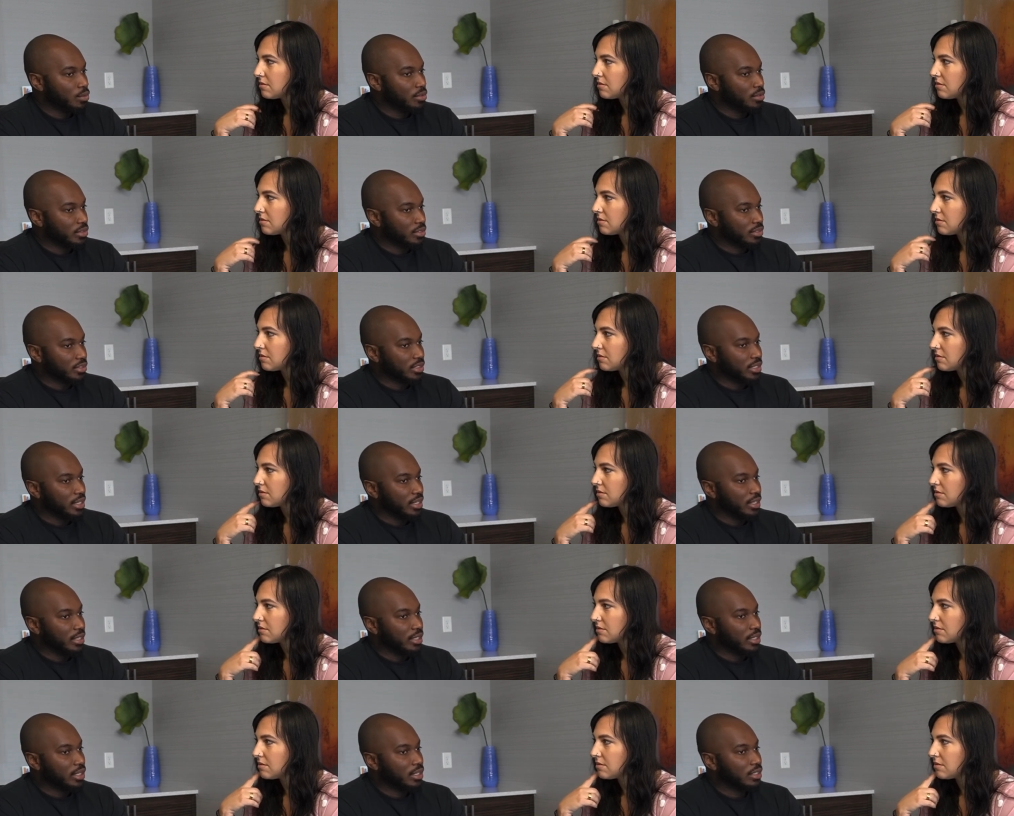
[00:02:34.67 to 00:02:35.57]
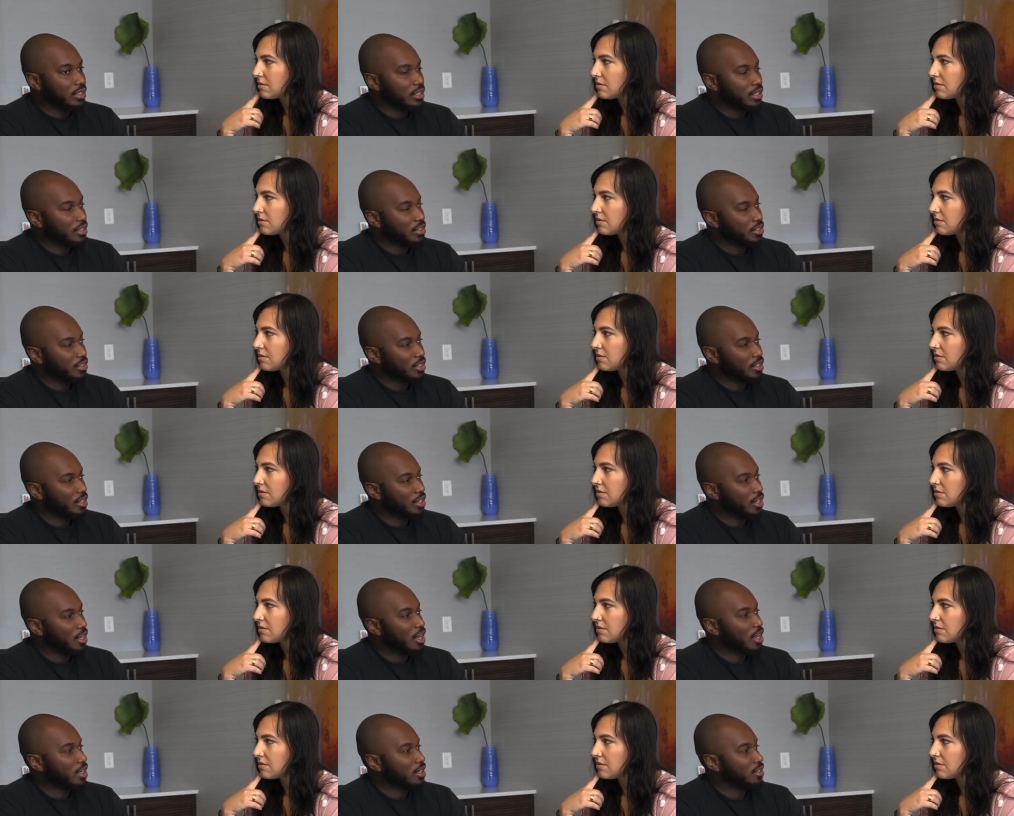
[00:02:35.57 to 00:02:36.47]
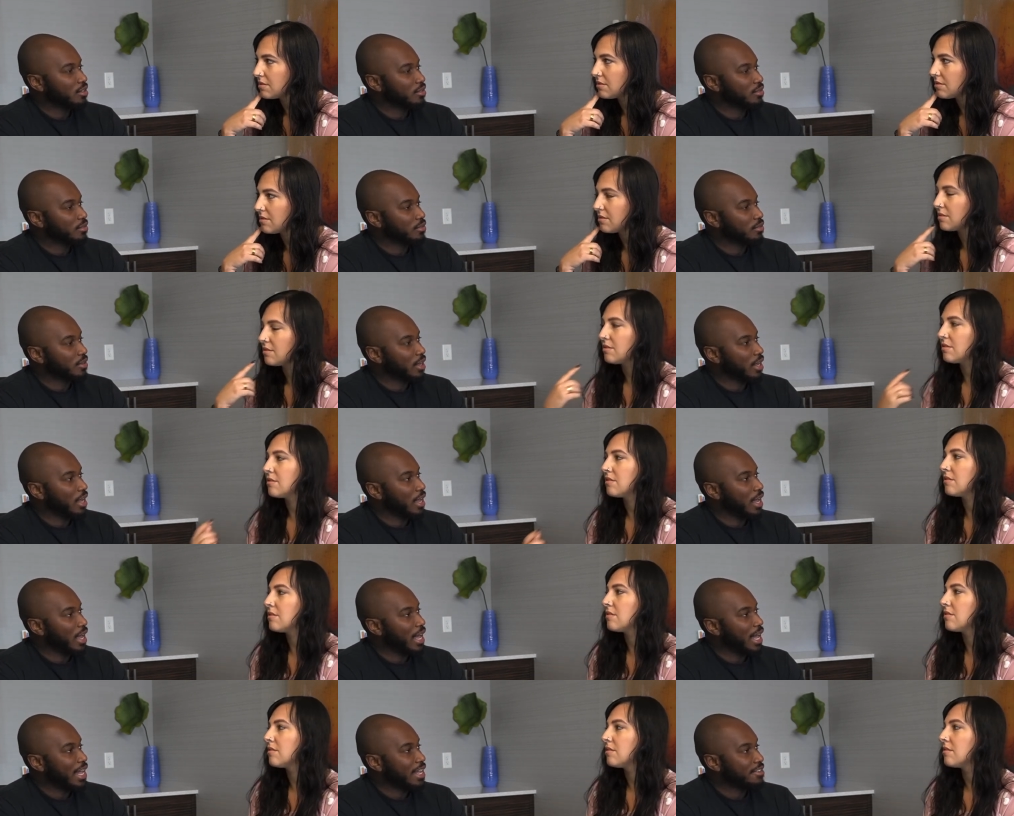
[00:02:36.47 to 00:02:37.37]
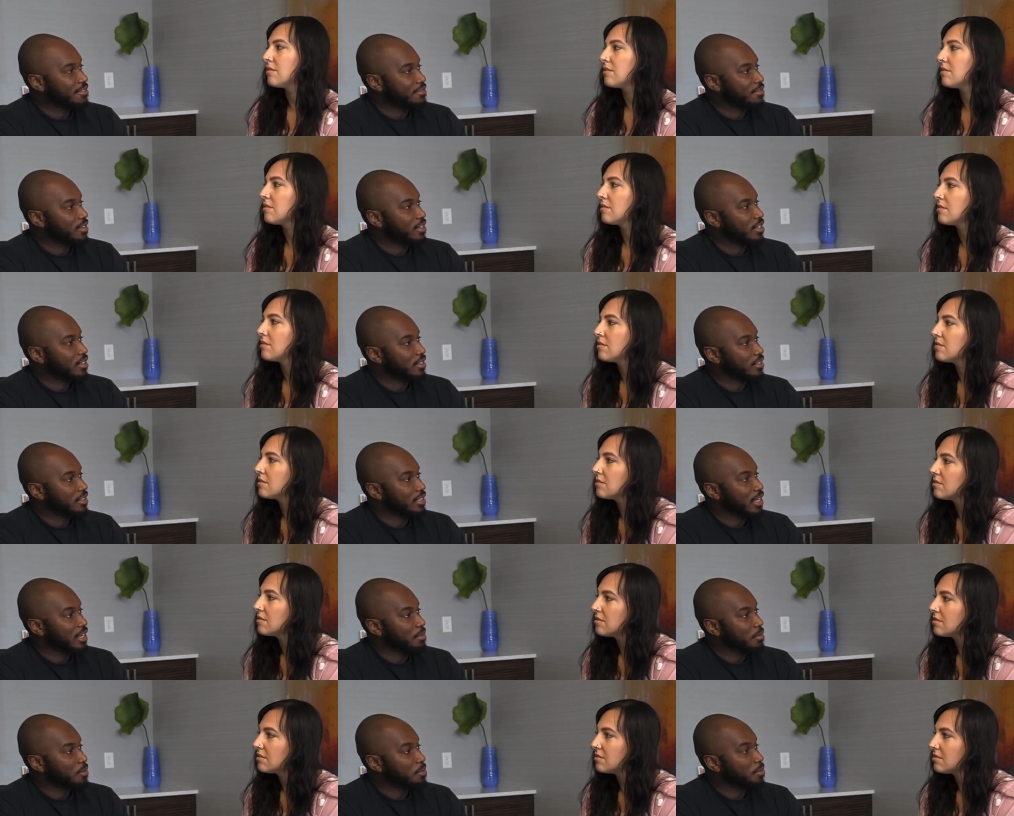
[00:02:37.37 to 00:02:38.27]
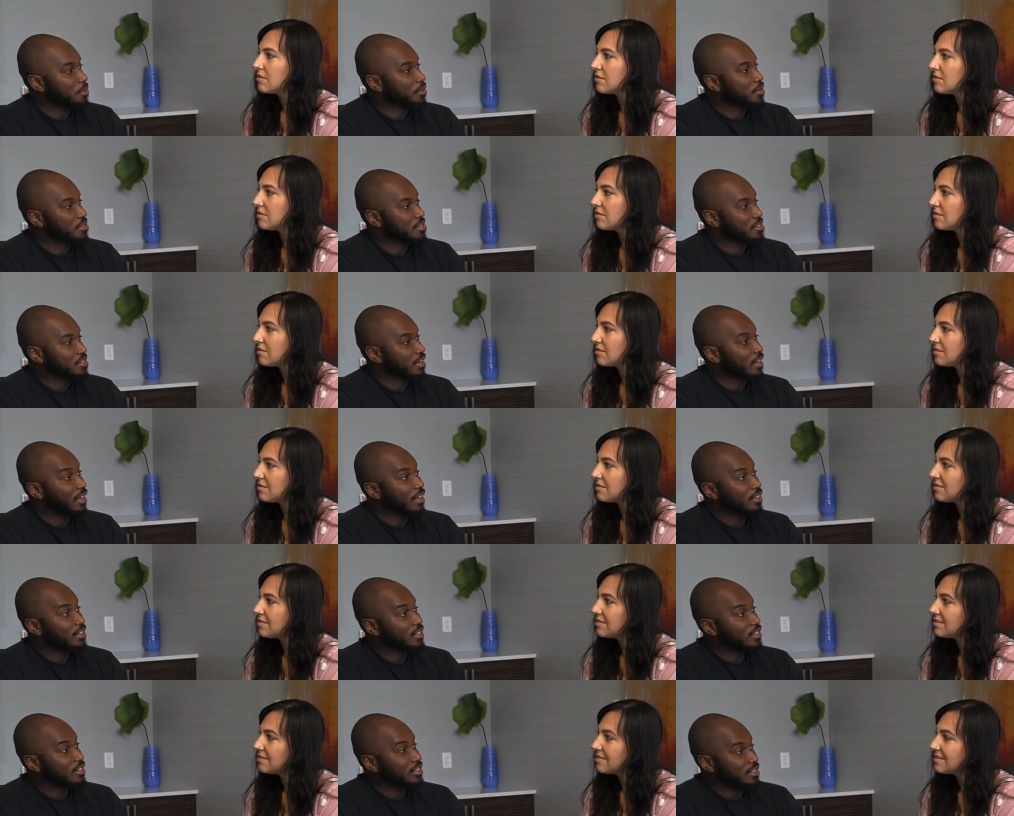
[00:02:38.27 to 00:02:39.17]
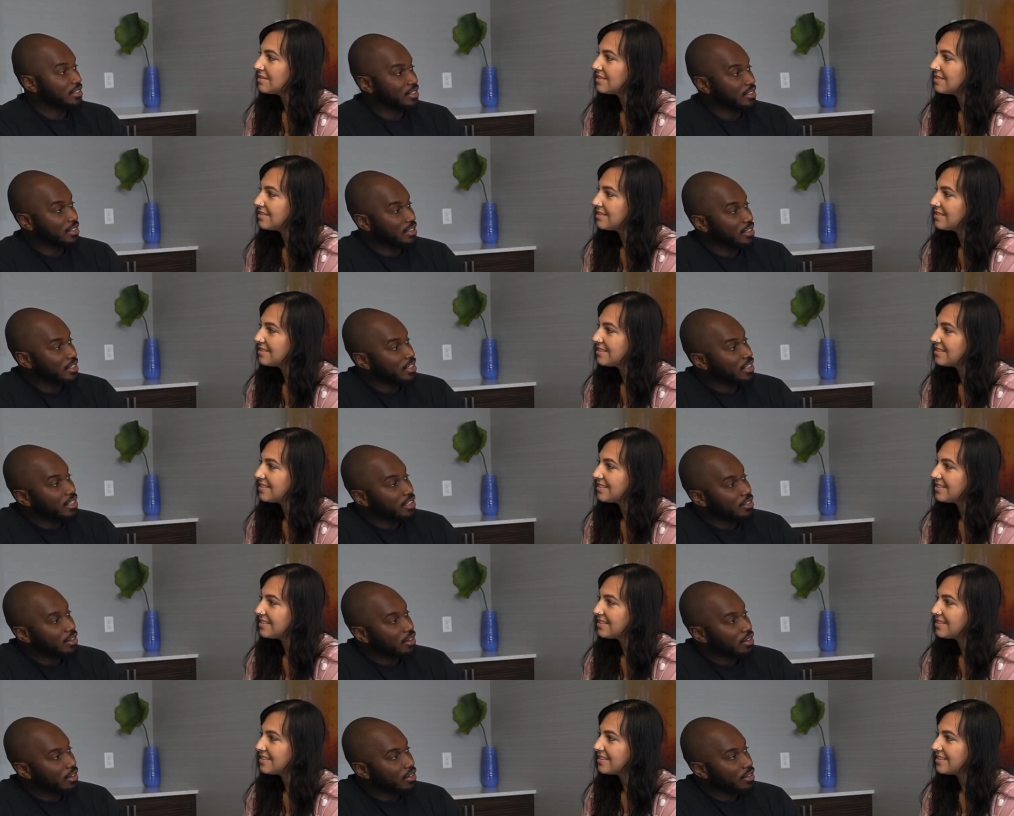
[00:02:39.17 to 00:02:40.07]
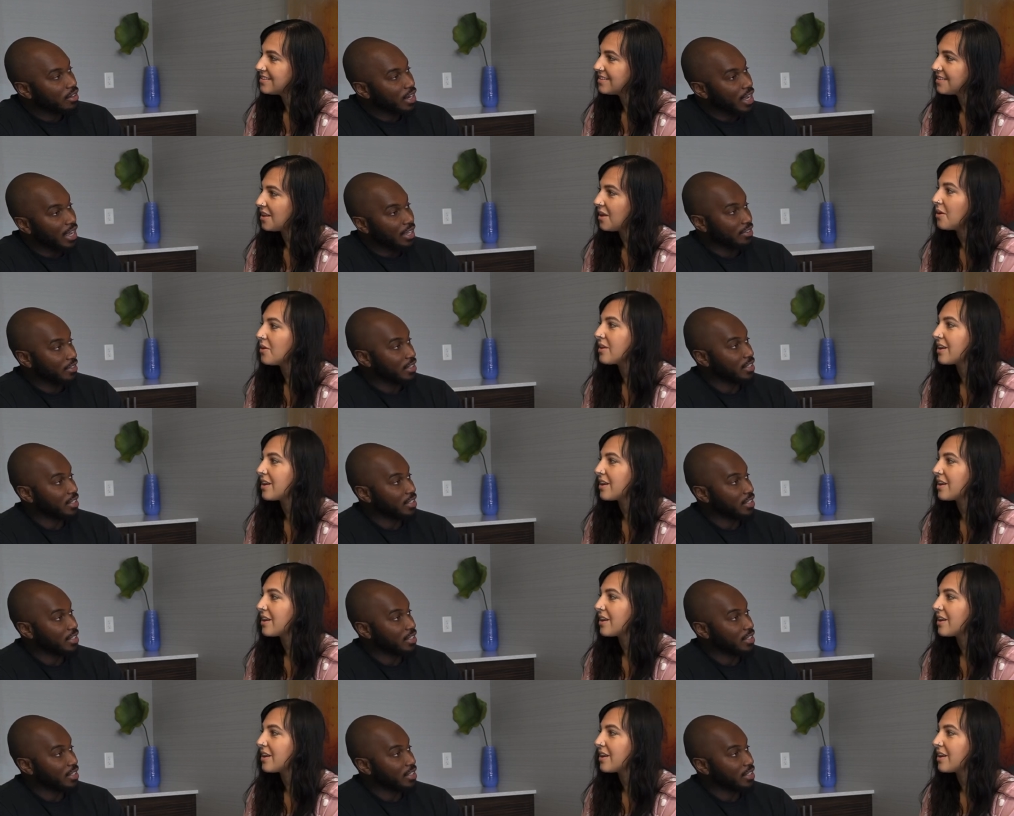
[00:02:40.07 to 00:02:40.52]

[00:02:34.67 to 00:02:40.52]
Speaker 1: would say there's a lot of alpha type of personalities in the ER. I okay.